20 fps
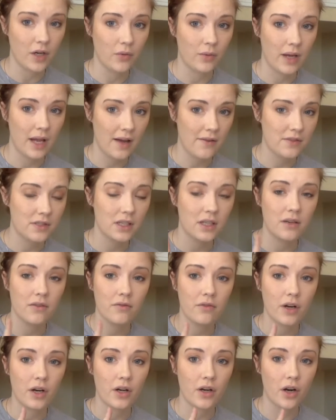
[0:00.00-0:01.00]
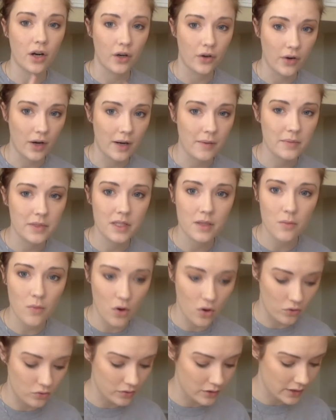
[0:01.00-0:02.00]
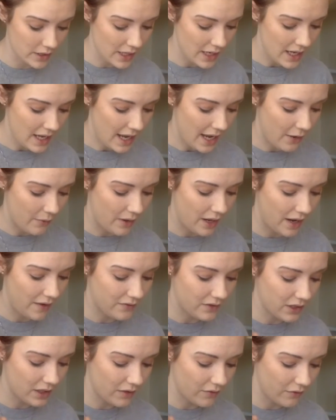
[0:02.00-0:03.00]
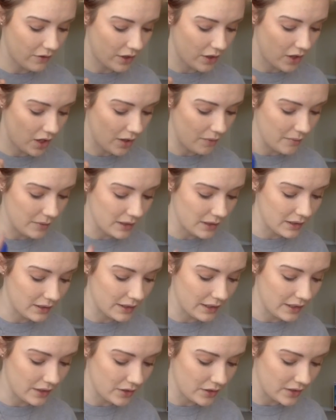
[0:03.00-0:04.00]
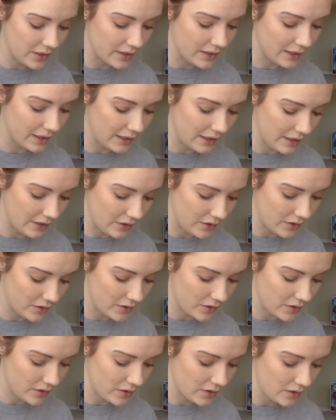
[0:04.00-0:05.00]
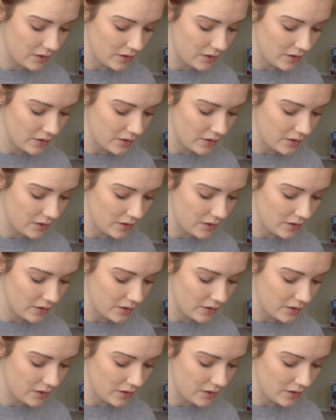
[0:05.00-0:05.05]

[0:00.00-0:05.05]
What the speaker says: We have to convert our grams to moles, and we have to convert our milliliters to liters.